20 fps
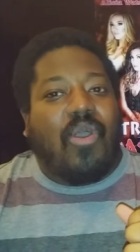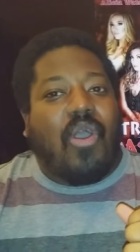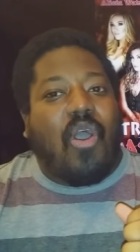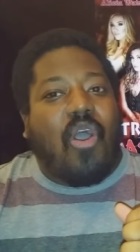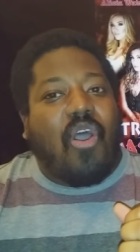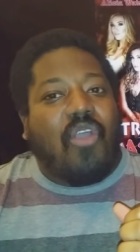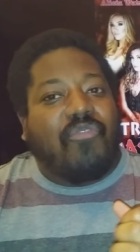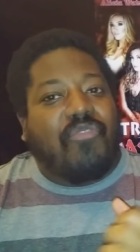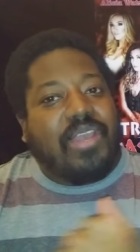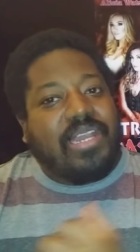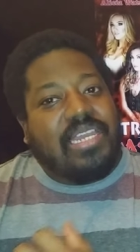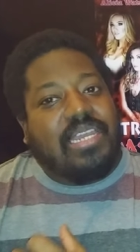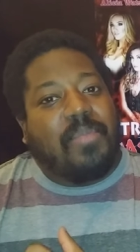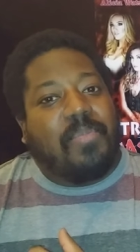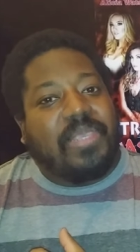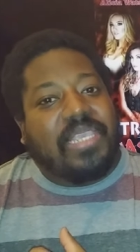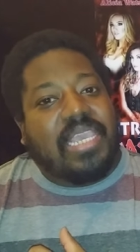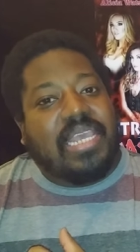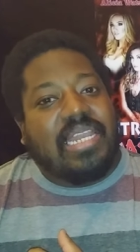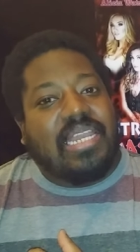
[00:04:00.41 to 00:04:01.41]
already the
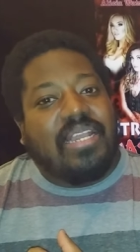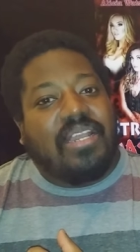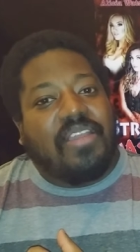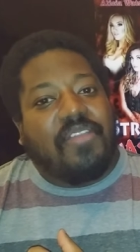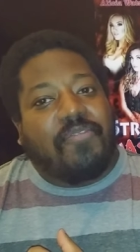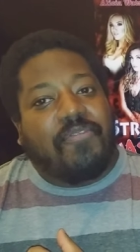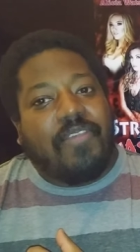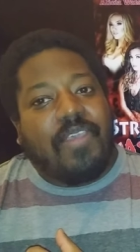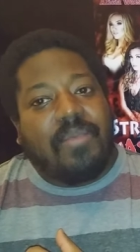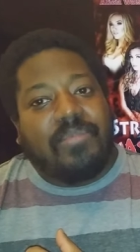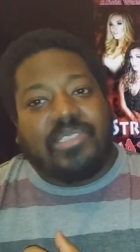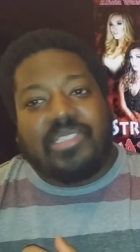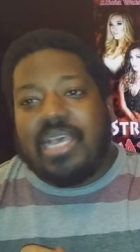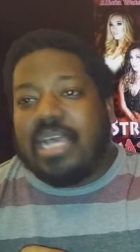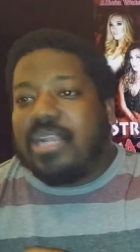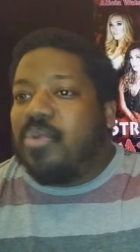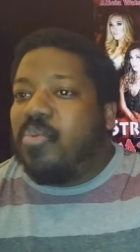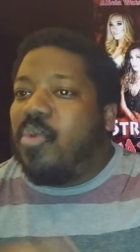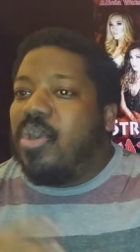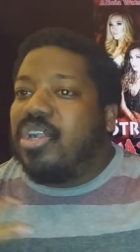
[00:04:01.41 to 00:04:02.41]
beginning of the film, so
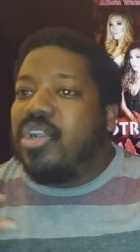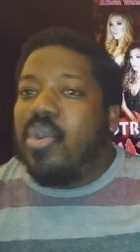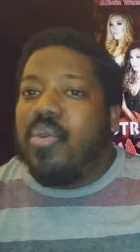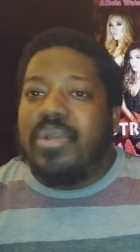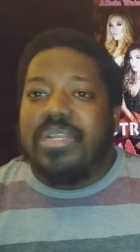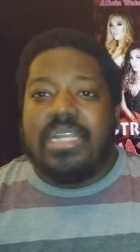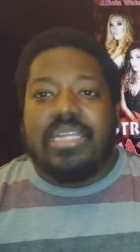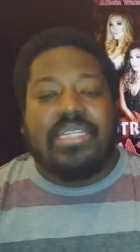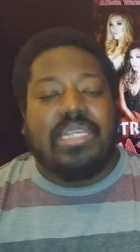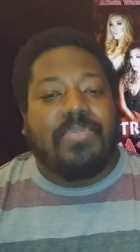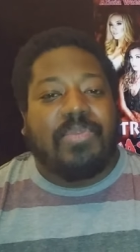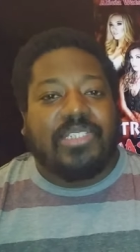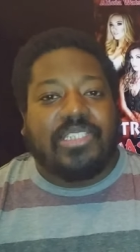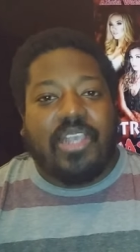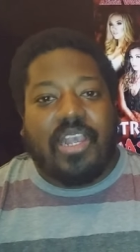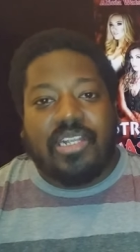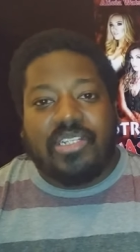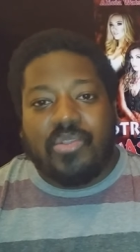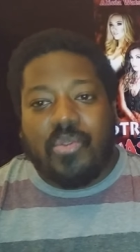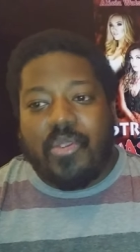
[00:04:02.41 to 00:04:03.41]
I don't want to go into deeper
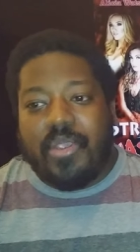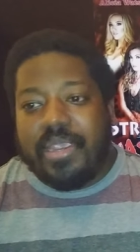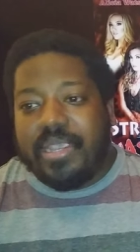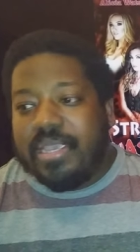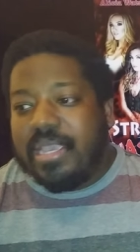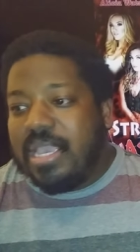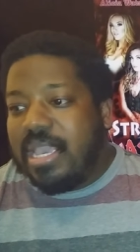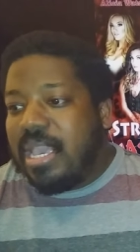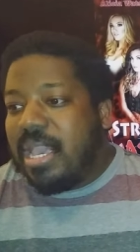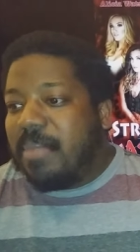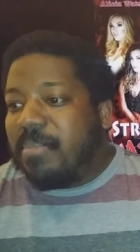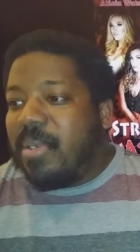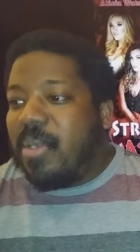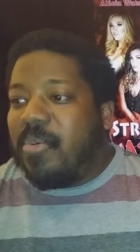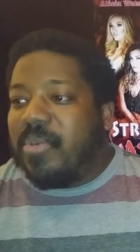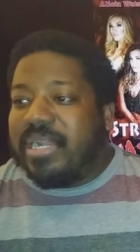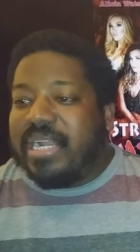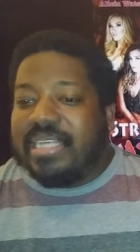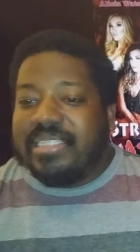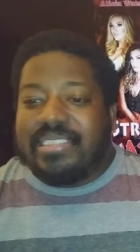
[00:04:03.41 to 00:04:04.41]
territory.
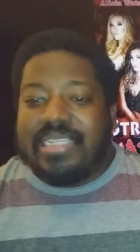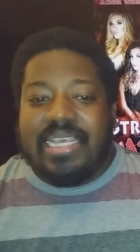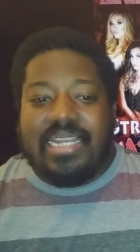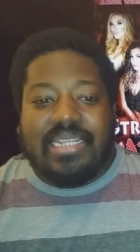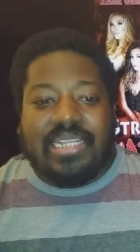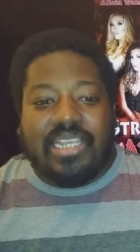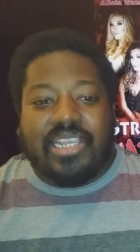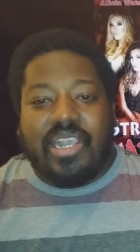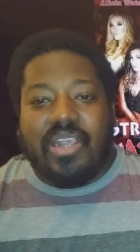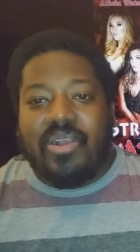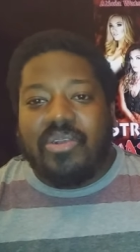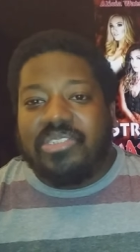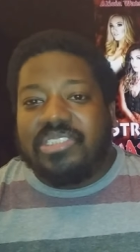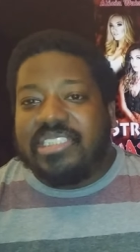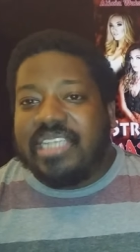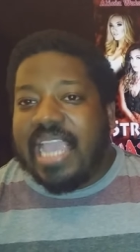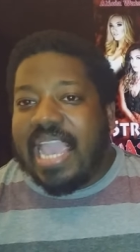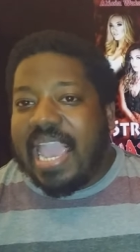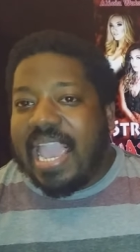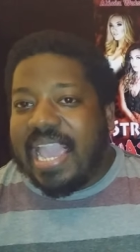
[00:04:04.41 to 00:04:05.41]
But when I say the girl
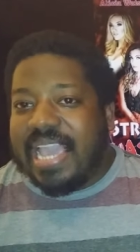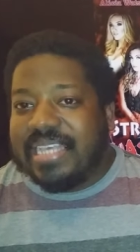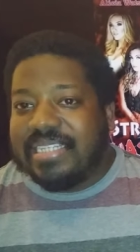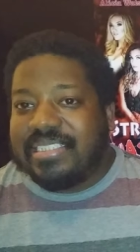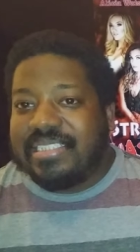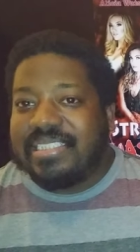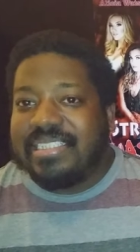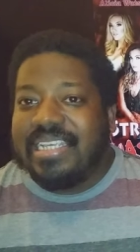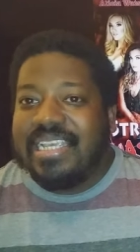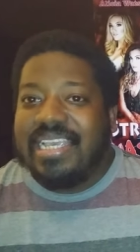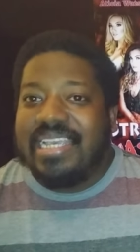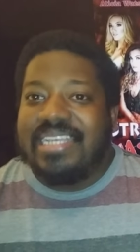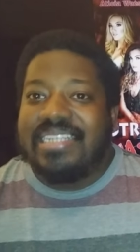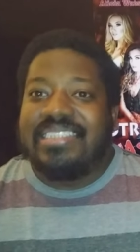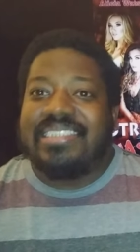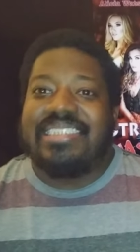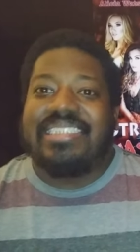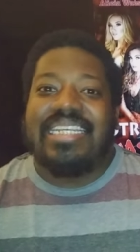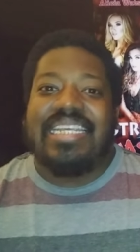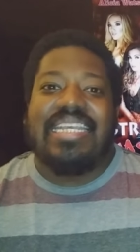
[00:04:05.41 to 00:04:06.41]
Jazz,
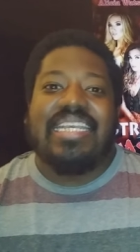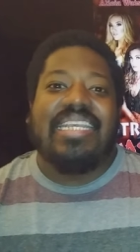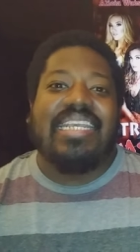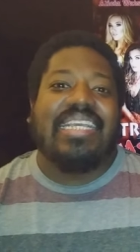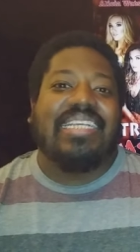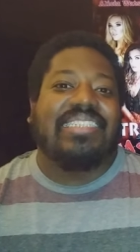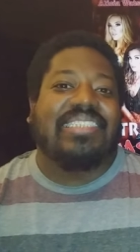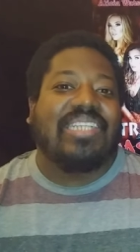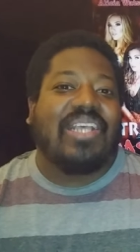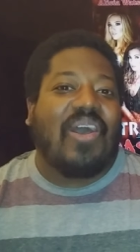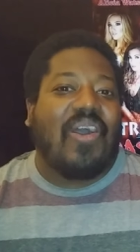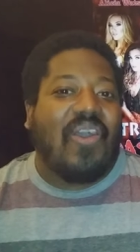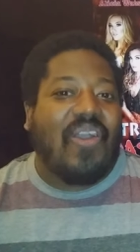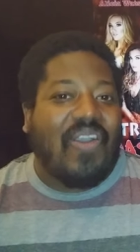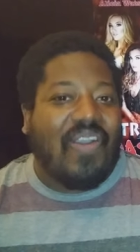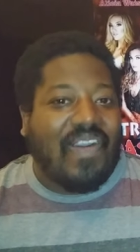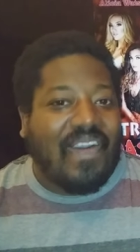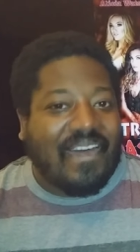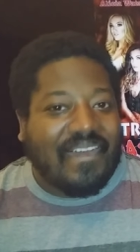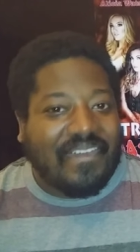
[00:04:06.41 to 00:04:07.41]
she is all